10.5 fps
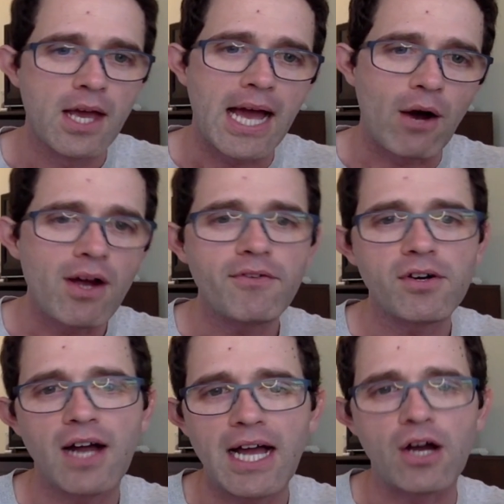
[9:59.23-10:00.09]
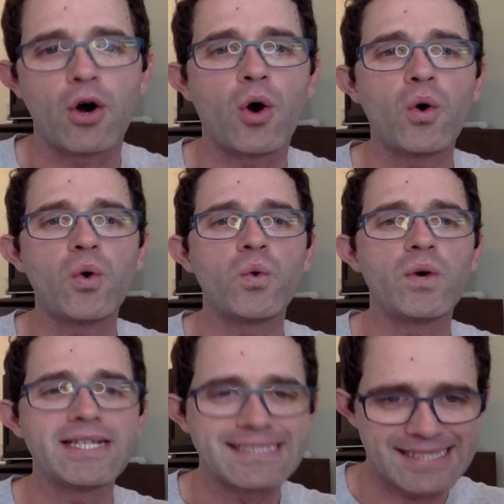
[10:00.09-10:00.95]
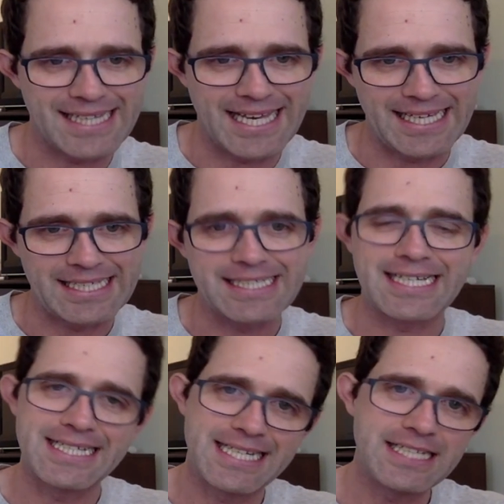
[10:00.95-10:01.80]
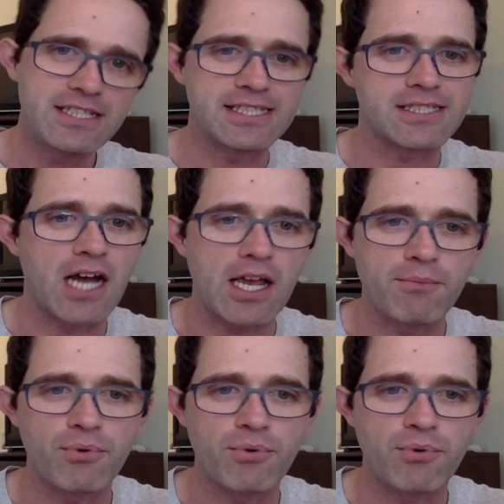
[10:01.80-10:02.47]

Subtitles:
However, I always like to continue these talking